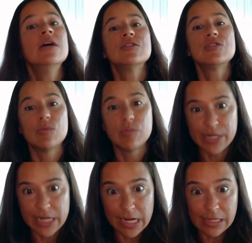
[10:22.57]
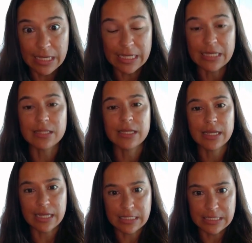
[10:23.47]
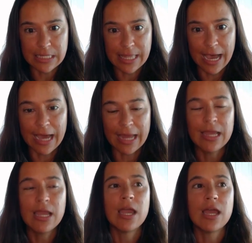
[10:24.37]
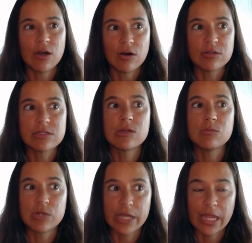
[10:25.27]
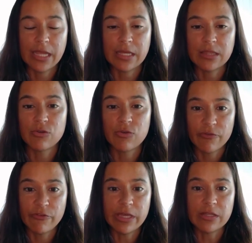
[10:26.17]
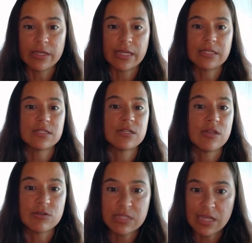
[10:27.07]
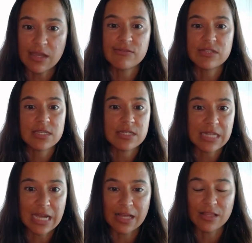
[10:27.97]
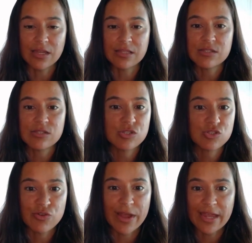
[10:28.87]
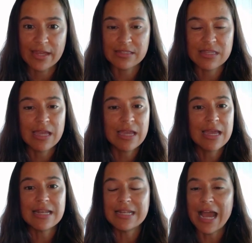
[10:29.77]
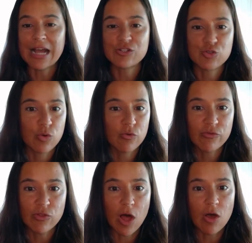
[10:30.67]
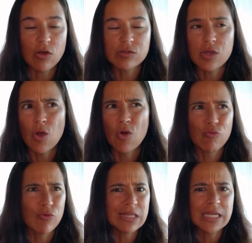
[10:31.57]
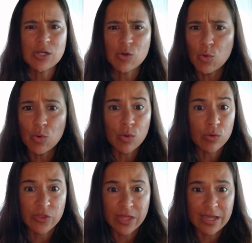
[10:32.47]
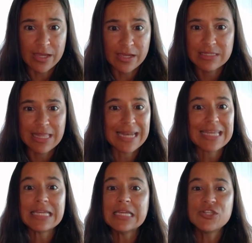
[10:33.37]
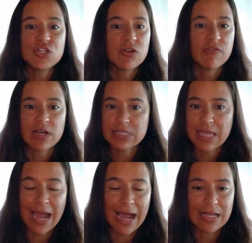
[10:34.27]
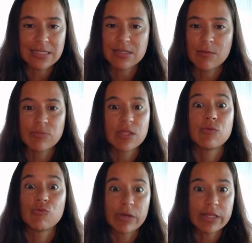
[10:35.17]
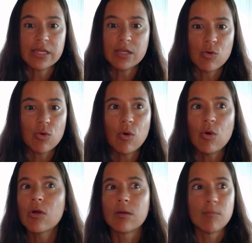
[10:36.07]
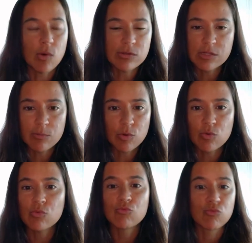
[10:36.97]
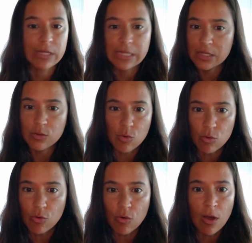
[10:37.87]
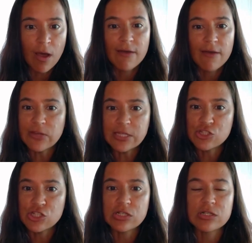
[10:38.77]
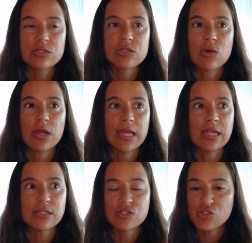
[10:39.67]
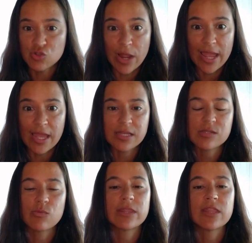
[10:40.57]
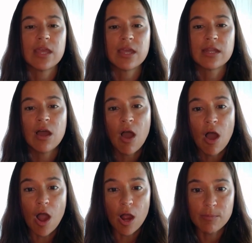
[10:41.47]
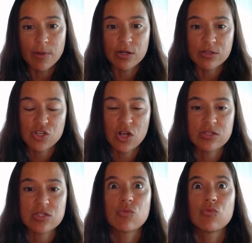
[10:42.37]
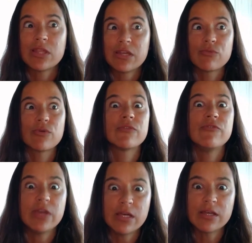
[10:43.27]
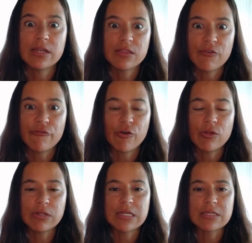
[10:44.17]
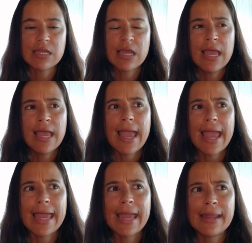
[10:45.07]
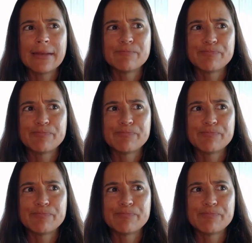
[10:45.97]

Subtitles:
So bringing the healing into that, and also bringing in the revealing into those gifts, talents, strengths, natural flows, really cool things that each of us has, something really cool or multiple really cool features and strengths within our birth chart. So really revealing the fullness and